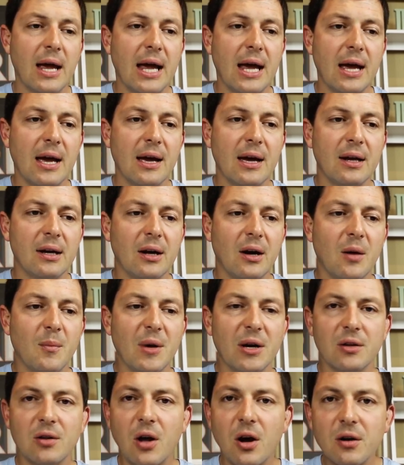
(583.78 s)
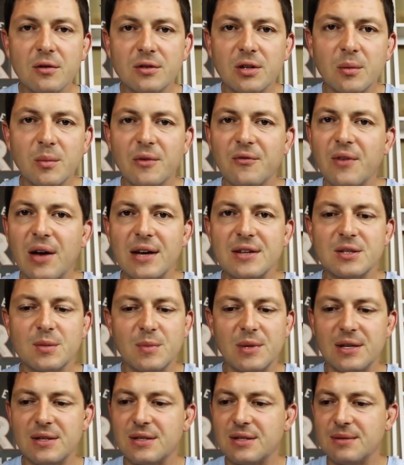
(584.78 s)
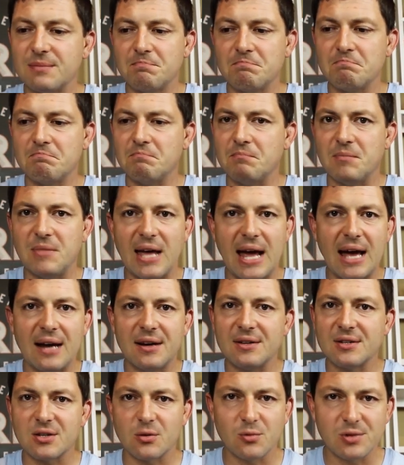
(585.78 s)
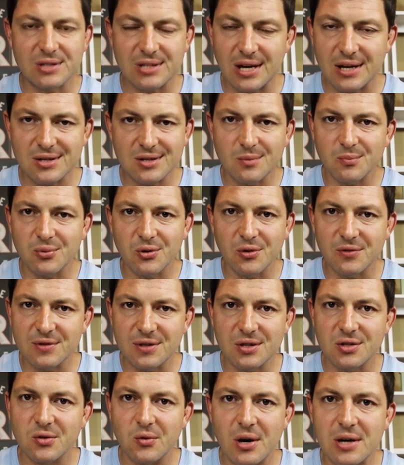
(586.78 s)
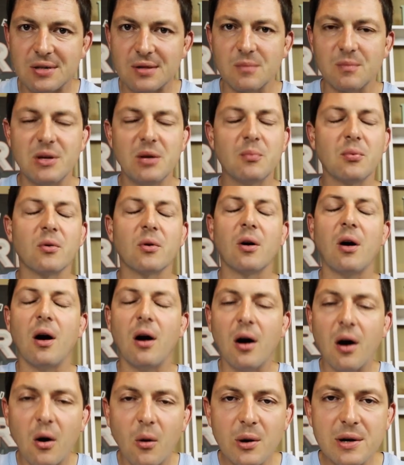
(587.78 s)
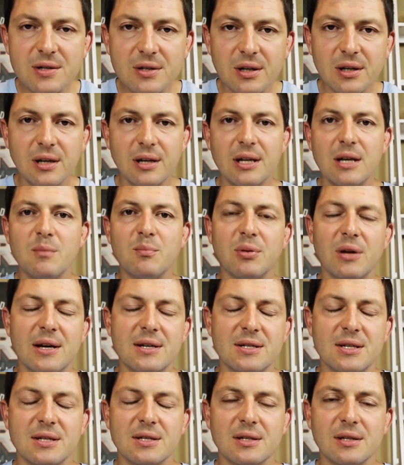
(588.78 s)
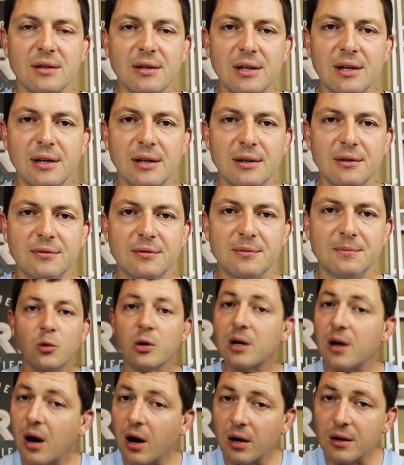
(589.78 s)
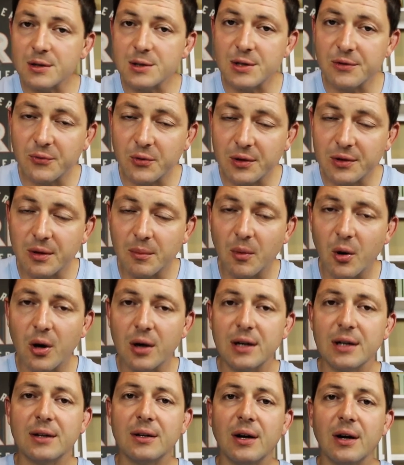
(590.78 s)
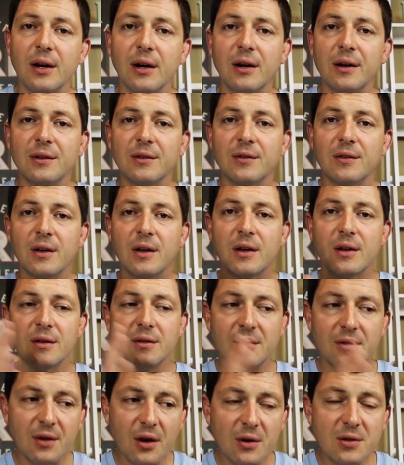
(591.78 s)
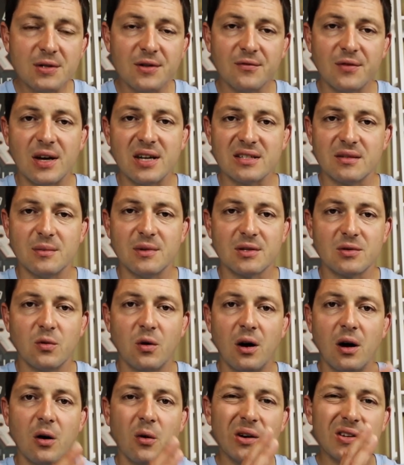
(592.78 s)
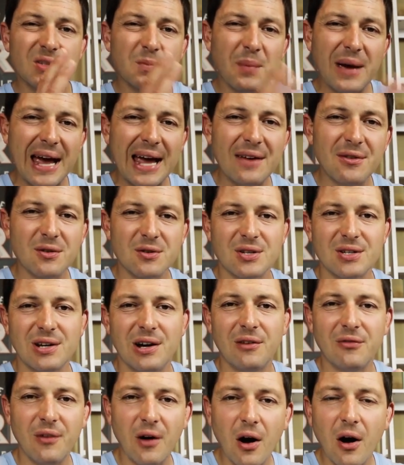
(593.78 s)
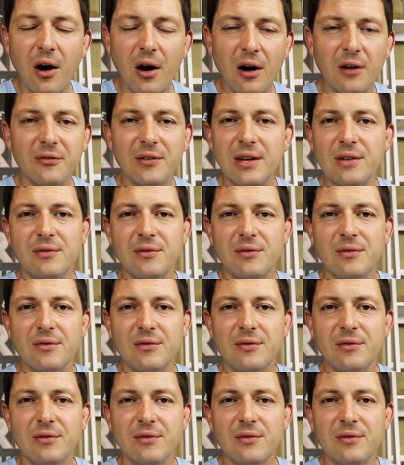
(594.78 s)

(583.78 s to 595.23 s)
And on my long-term investments, that is a recession-proof situation. People are always gonna need places to live. Regardless of what the market does, those investments will always pay themselves off.